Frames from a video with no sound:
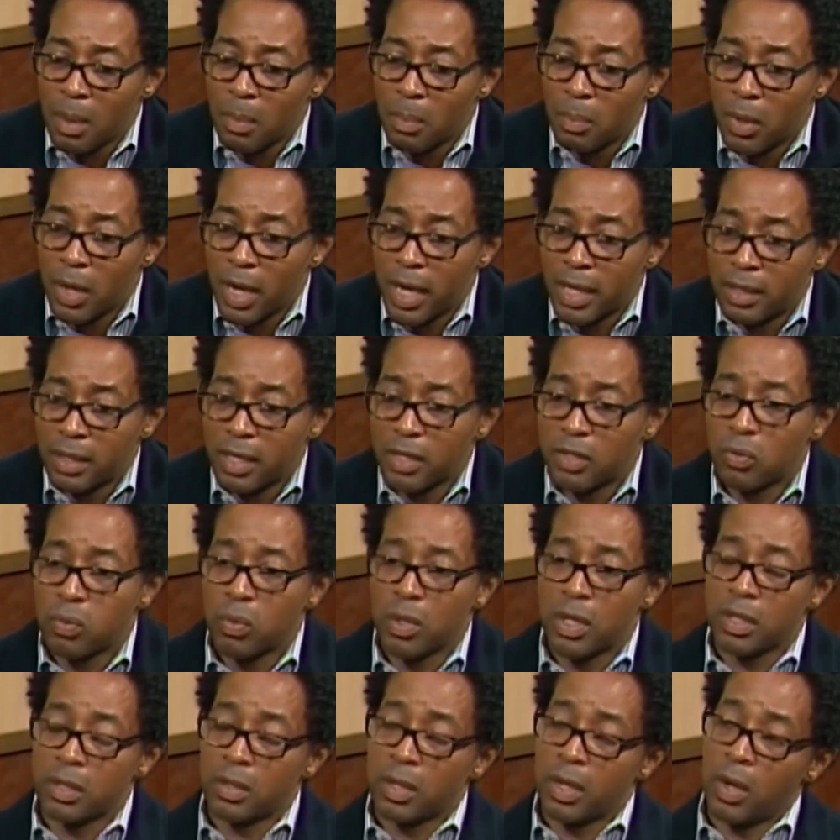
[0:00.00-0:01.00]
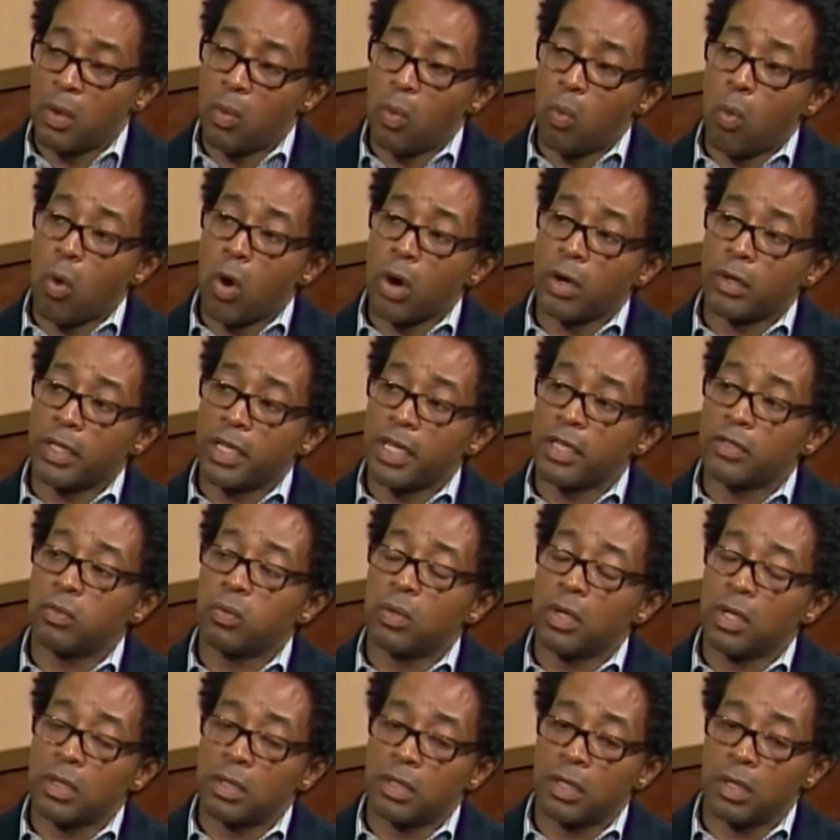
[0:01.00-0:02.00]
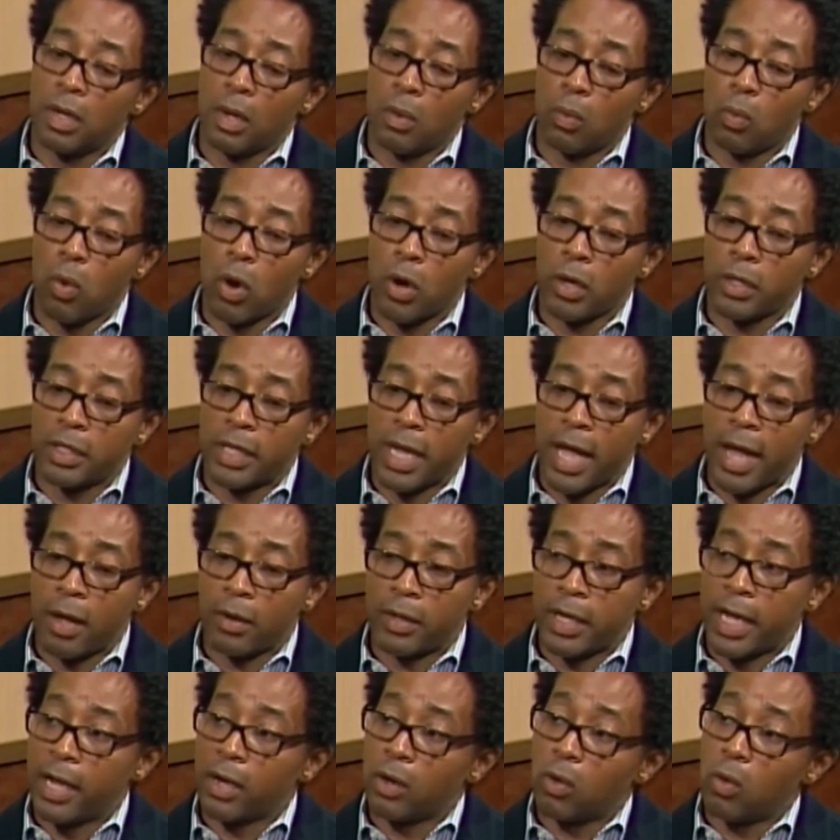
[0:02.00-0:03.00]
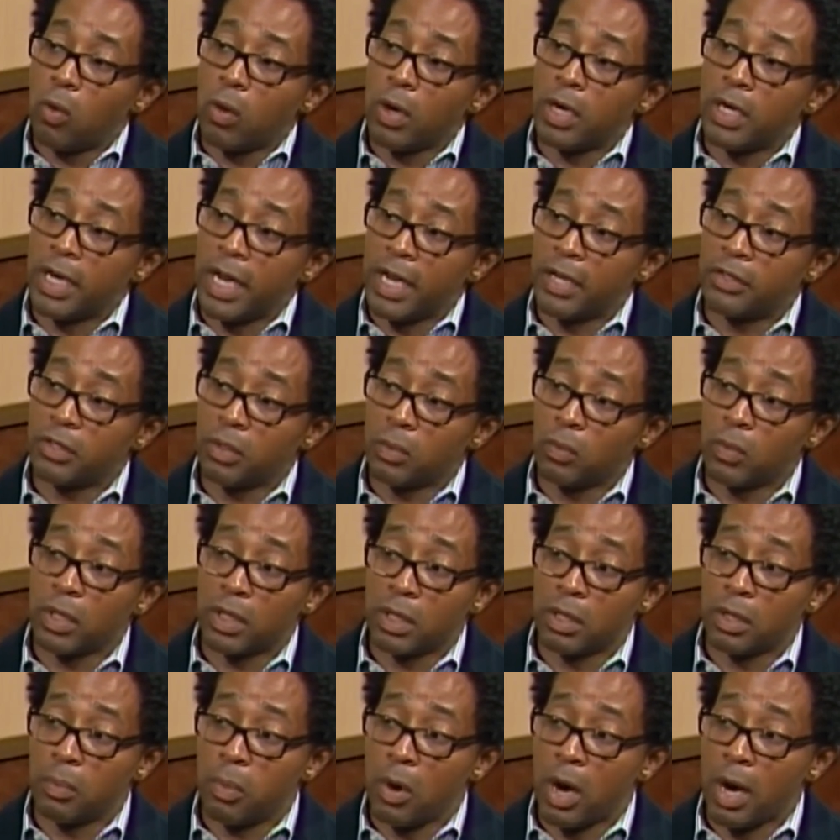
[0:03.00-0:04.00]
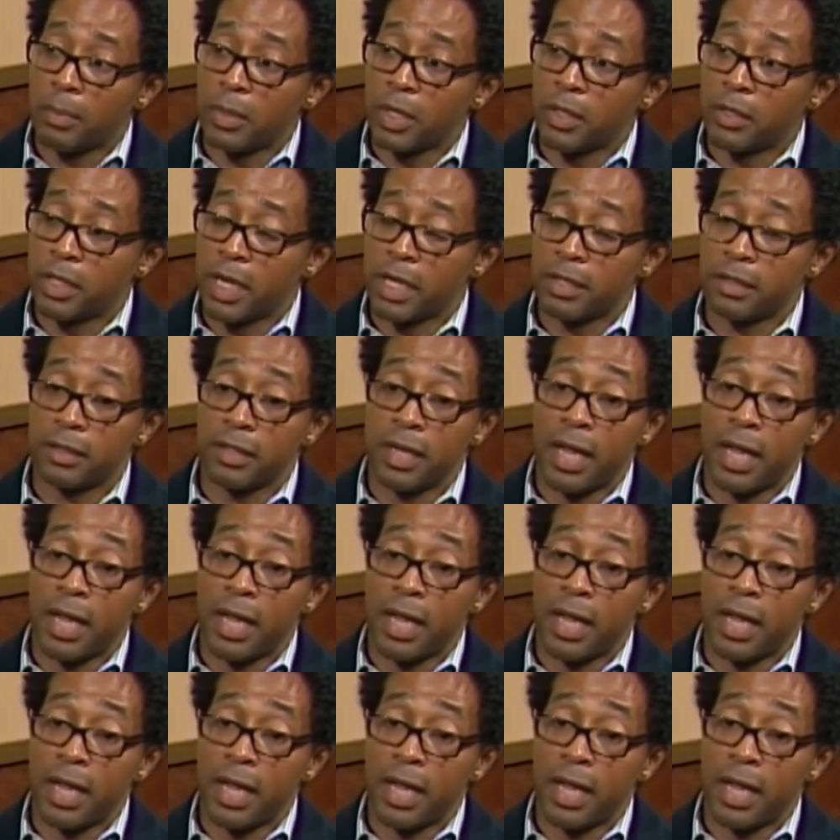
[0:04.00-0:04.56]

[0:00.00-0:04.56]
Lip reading: But this was worked out in coordination with the Department of Justice.